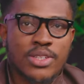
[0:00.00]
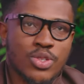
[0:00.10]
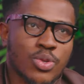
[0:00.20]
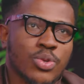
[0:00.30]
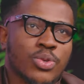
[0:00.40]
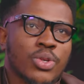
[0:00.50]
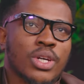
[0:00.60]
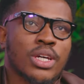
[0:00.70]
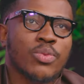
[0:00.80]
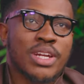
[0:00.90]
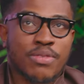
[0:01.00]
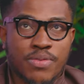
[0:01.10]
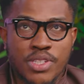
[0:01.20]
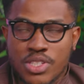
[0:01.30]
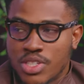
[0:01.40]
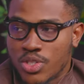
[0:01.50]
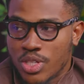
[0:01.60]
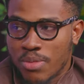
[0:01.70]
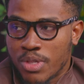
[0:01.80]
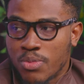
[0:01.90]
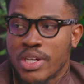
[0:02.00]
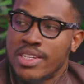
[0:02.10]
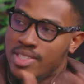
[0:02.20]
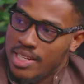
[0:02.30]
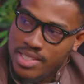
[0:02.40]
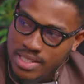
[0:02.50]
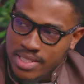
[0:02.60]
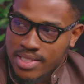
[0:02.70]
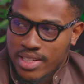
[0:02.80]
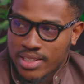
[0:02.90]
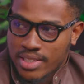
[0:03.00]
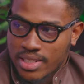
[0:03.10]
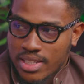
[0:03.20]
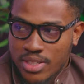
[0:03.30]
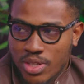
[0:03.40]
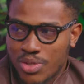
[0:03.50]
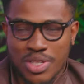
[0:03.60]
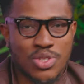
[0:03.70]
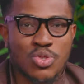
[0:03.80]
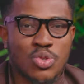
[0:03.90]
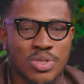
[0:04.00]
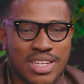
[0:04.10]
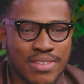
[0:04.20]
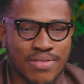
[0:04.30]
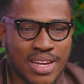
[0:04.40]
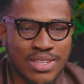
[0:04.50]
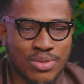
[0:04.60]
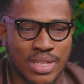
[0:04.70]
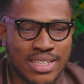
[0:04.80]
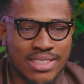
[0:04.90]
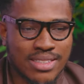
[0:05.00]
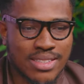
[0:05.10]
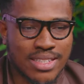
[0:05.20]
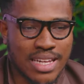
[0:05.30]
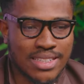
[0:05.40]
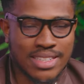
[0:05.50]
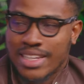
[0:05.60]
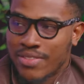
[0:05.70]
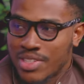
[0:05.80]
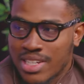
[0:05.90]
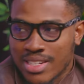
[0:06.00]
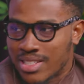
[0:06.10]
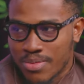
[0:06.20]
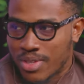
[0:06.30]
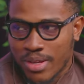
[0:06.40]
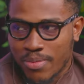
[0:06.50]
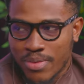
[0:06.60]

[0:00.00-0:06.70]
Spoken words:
So when I finished the Trade and Make Money, I started design and UI UX. I didn't like take everything at the same time.